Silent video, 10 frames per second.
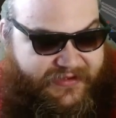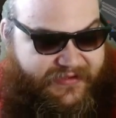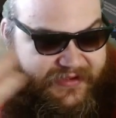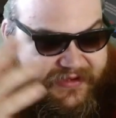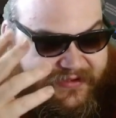
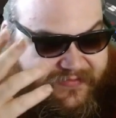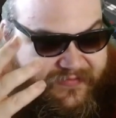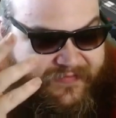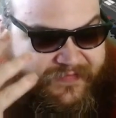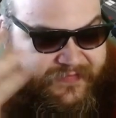design
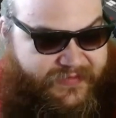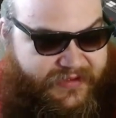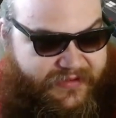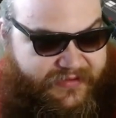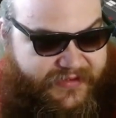them,
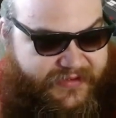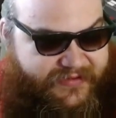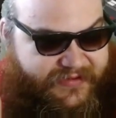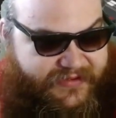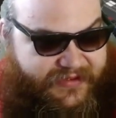they're
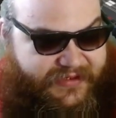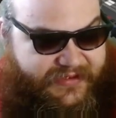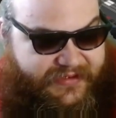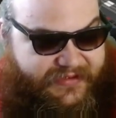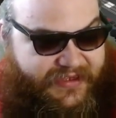
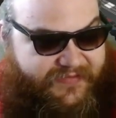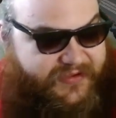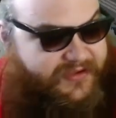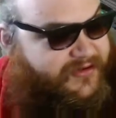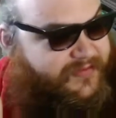designing to have a
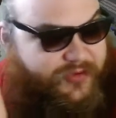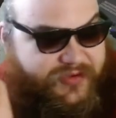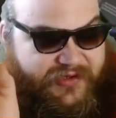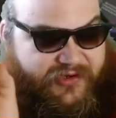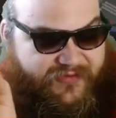certain
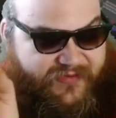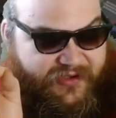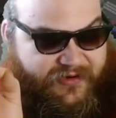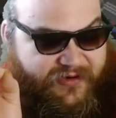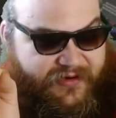percentage
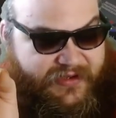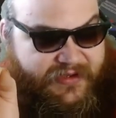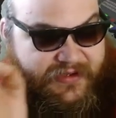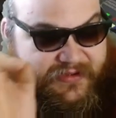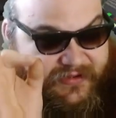failure.
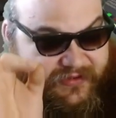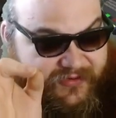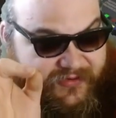This is